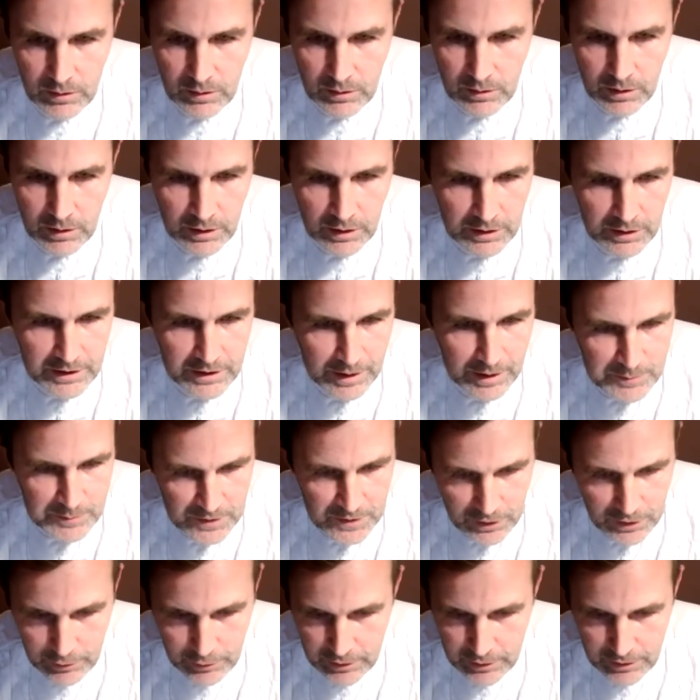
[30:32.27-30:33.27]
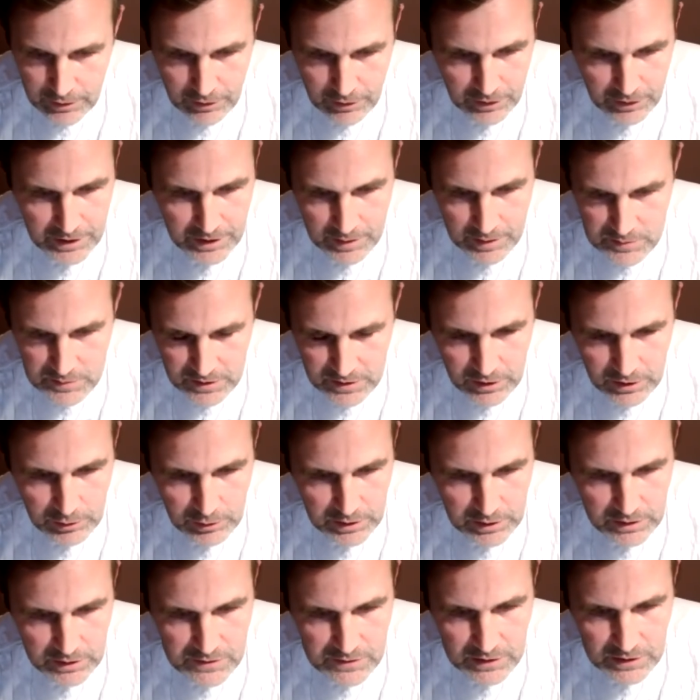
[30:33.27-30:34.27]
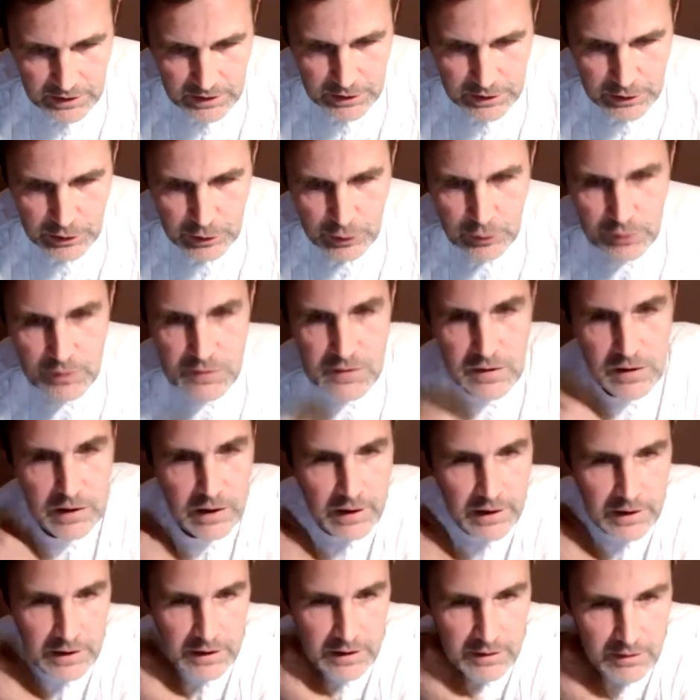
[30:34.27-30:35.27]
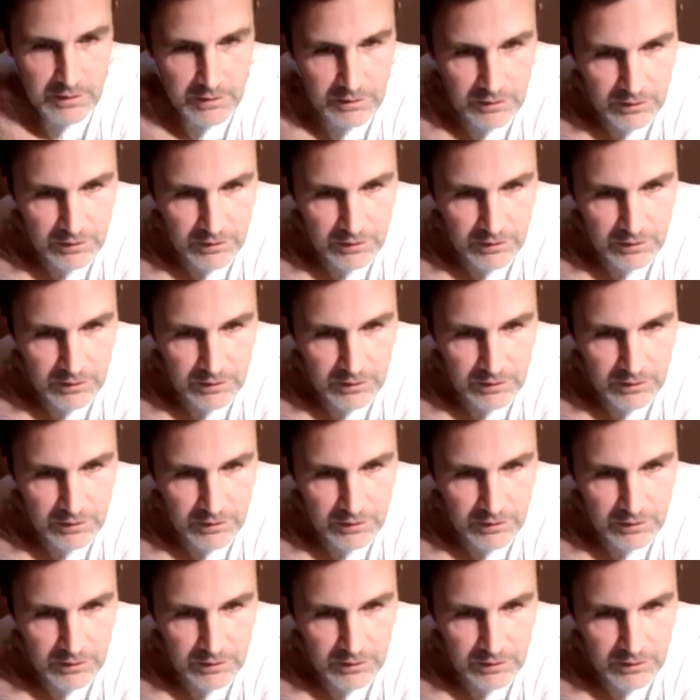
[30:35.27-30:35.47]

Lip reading: And I kept it going, and I kept it going until it looked like